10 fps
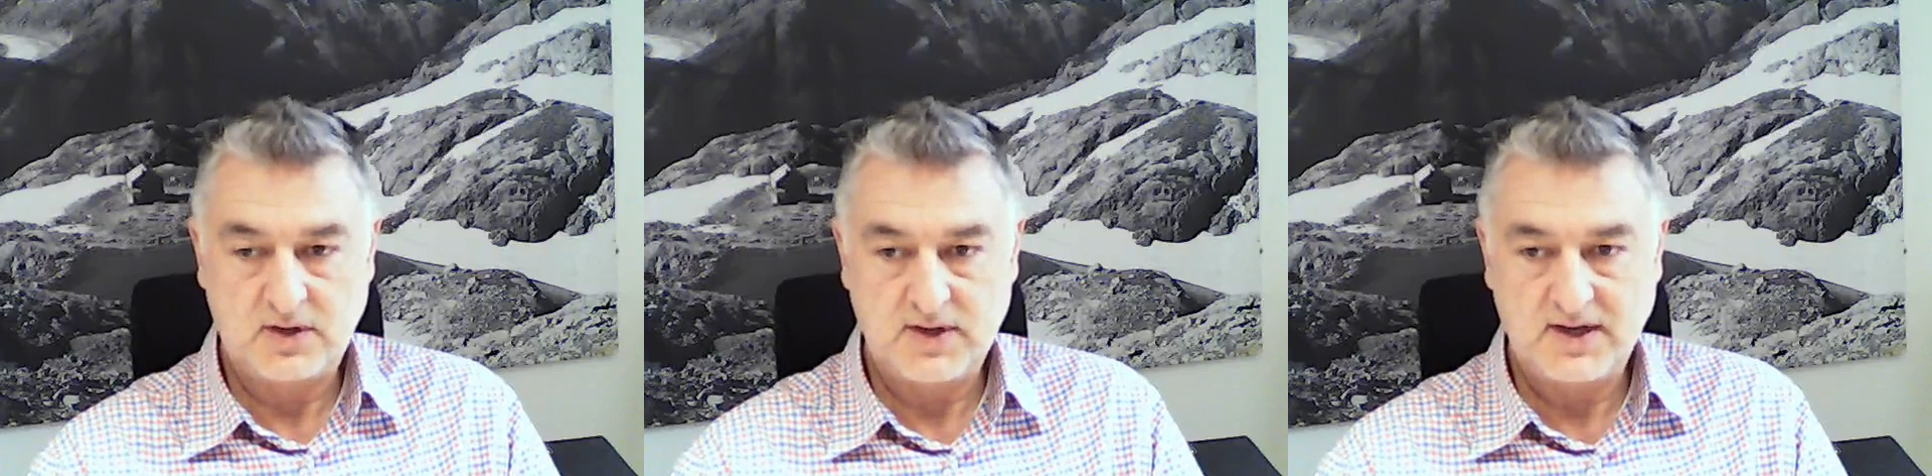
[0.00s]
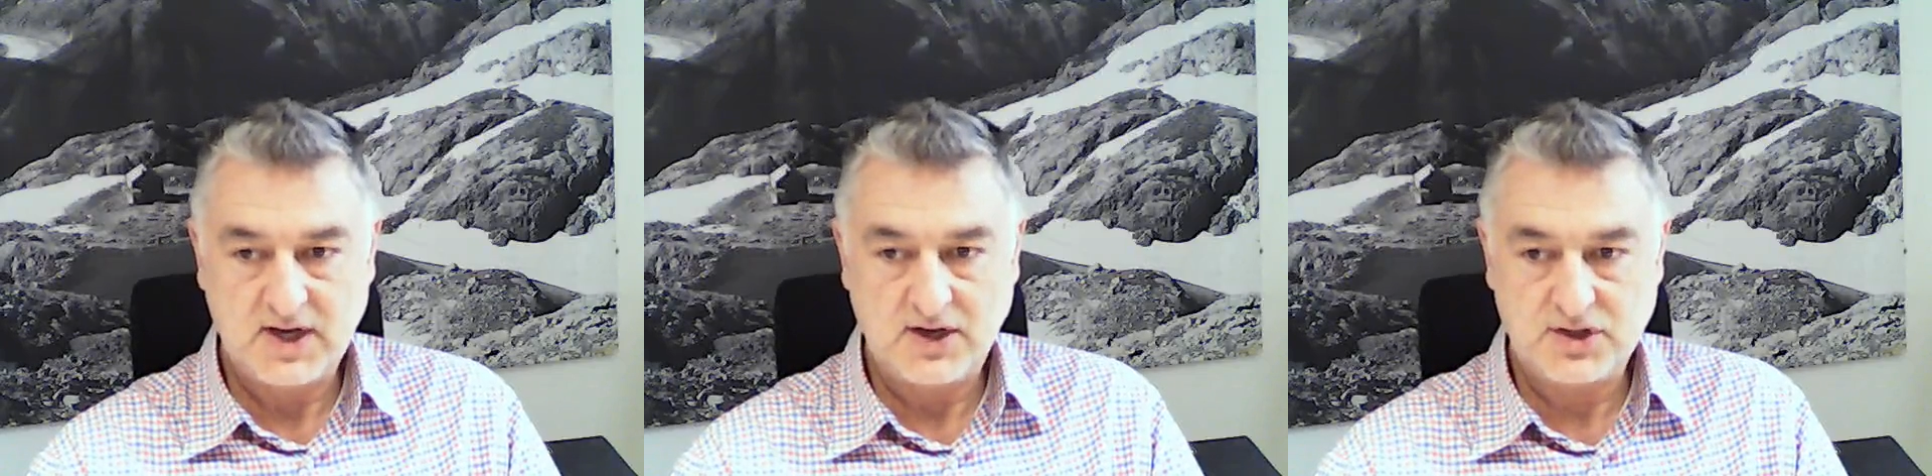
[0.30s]
So
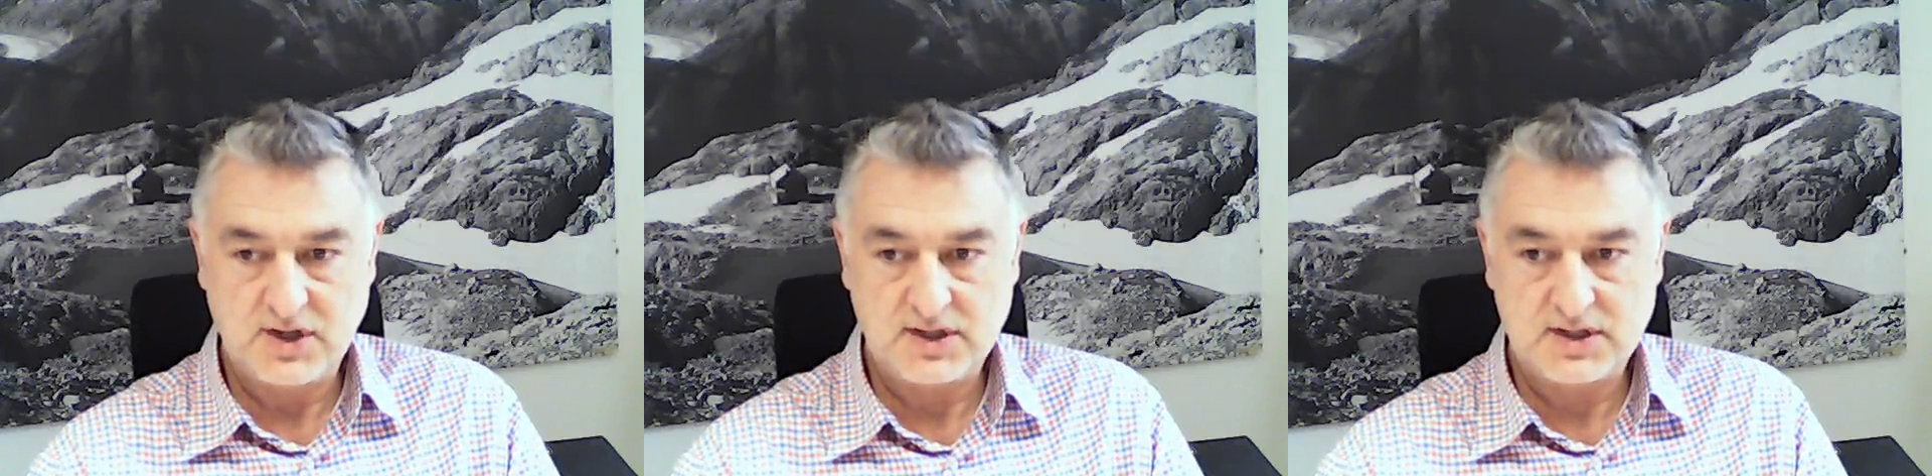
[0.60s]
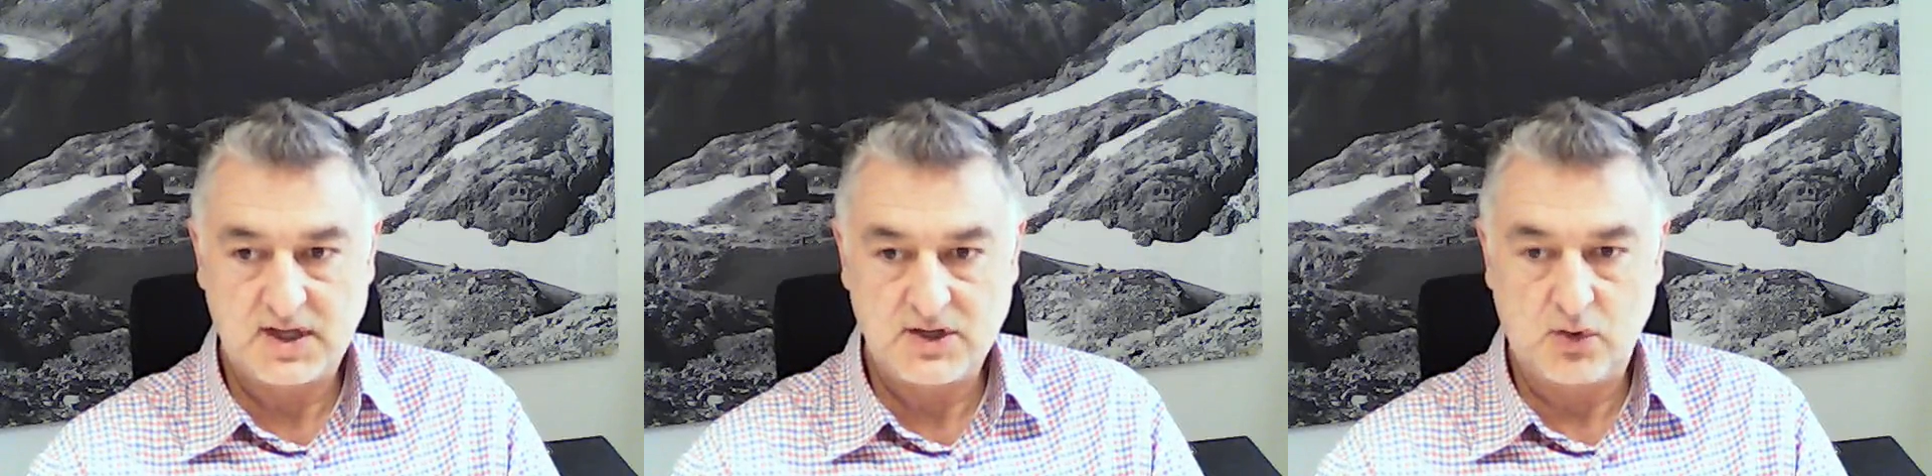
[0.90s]
the intention
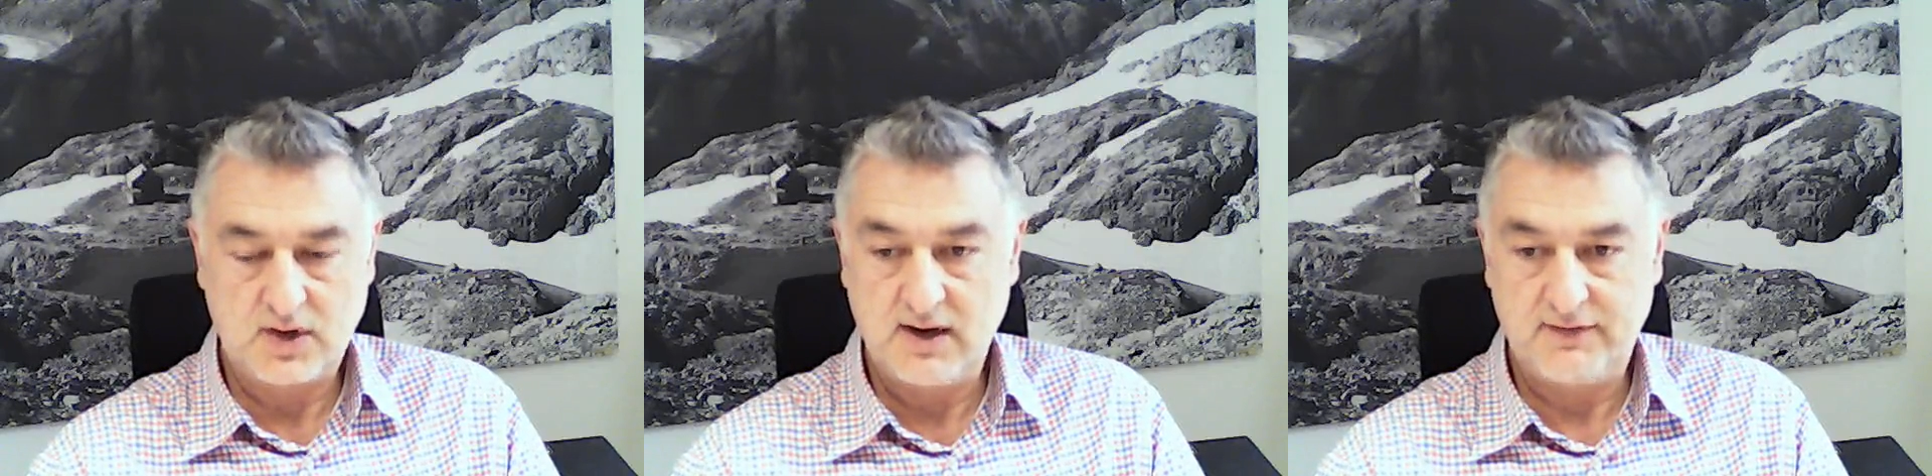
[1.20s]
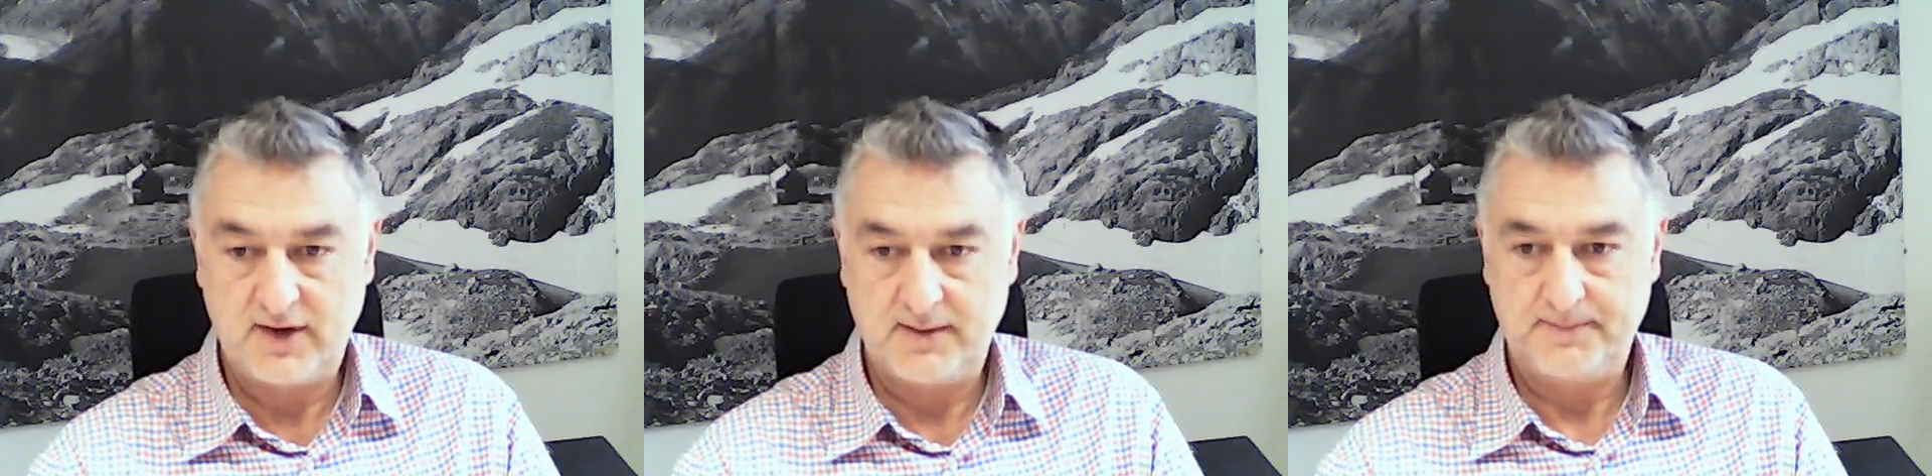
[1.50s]
is that you're going
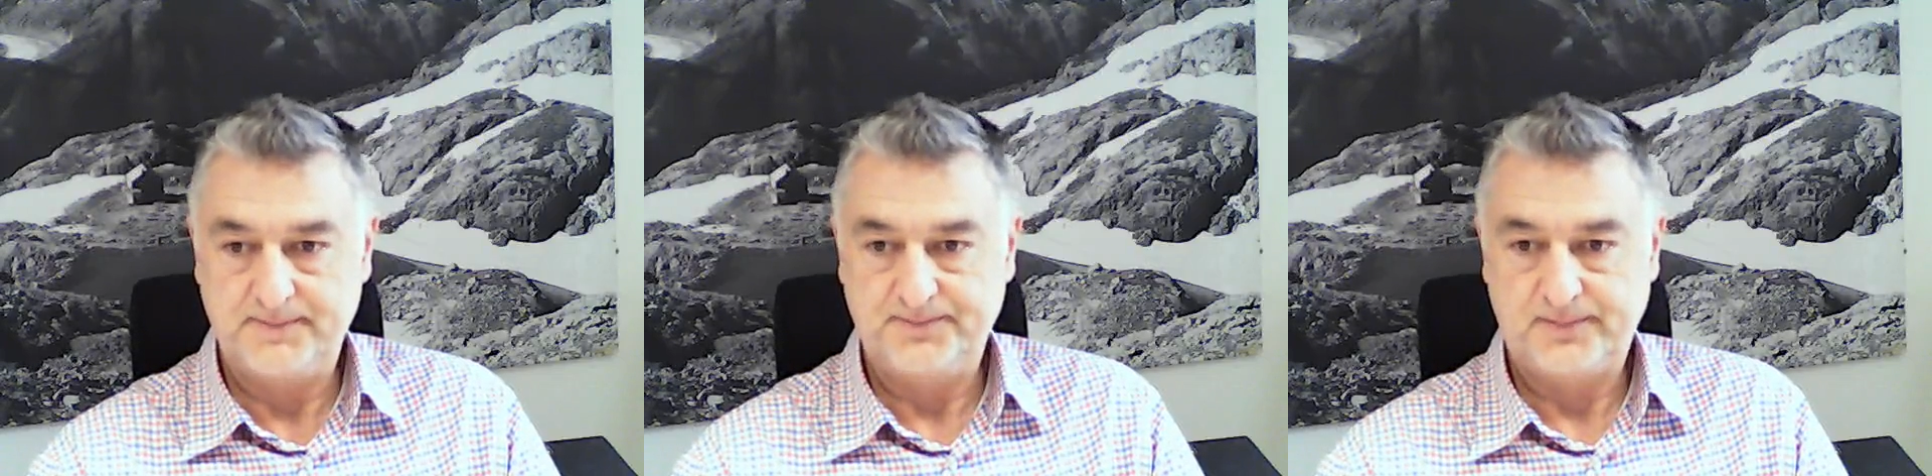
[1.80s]
to live in it